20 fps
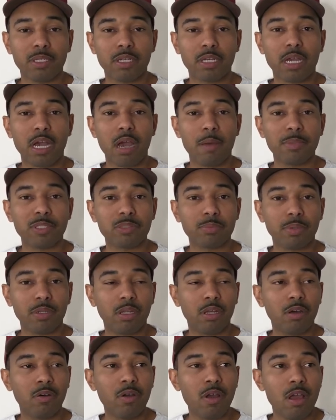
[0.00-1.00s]
the comments
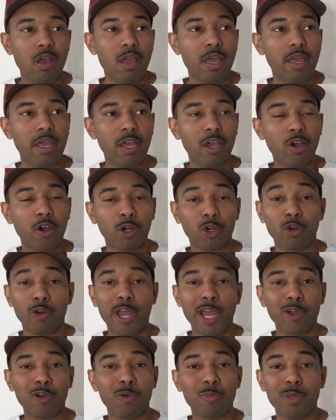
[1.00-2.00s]
below and, or
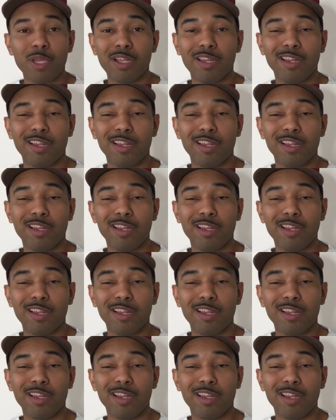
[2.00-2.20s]
crack on me,